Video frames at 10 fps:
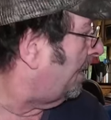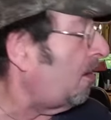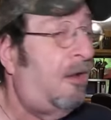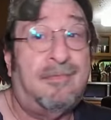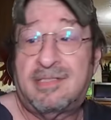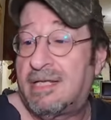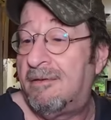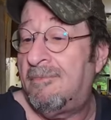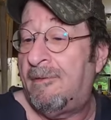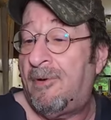then all of a
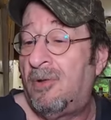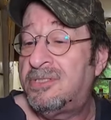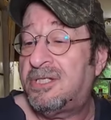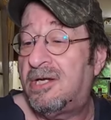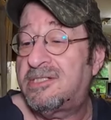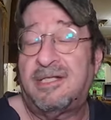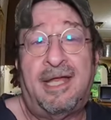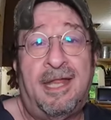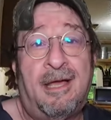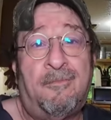sudden my phone starts
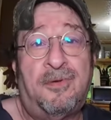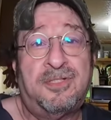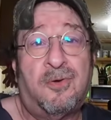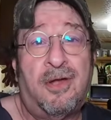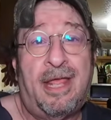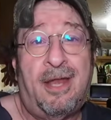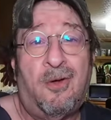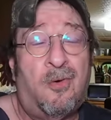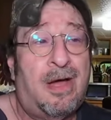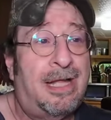lighting up with
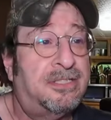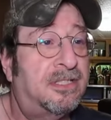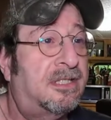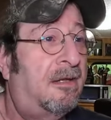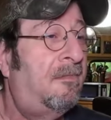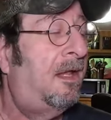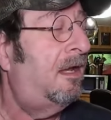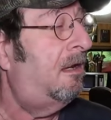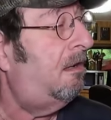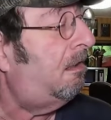tornado watches, and I'm
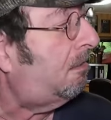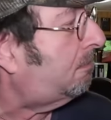like, oh